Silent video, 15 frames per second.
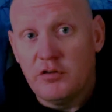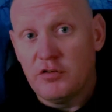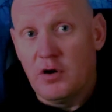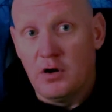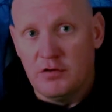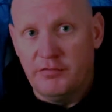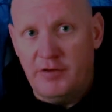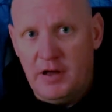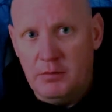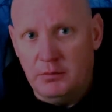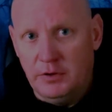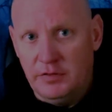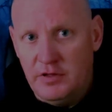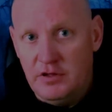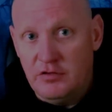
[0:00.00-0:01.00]
start a
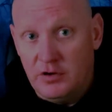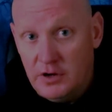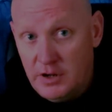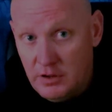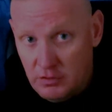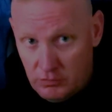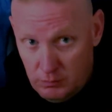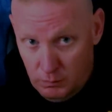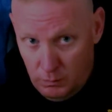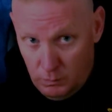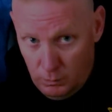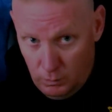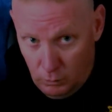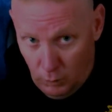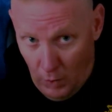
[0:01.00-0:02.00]
family. These are his
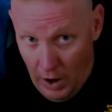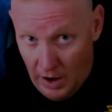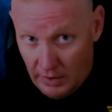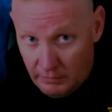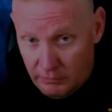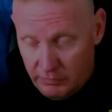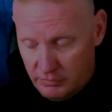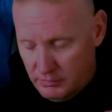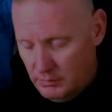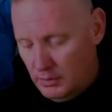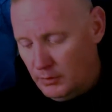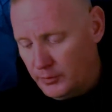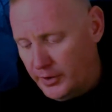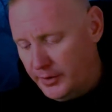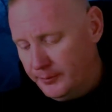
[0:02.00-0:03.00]
wives,
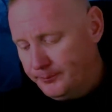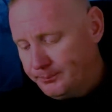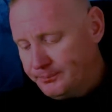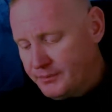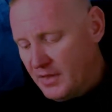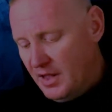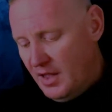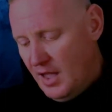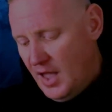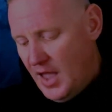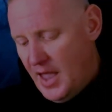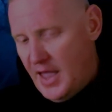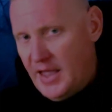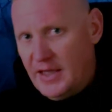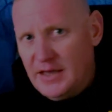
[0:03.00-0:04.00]
okay?
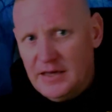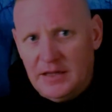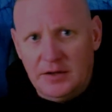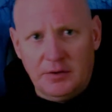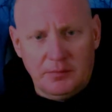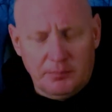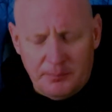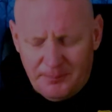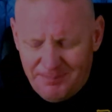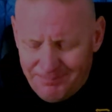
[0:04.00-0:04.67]
And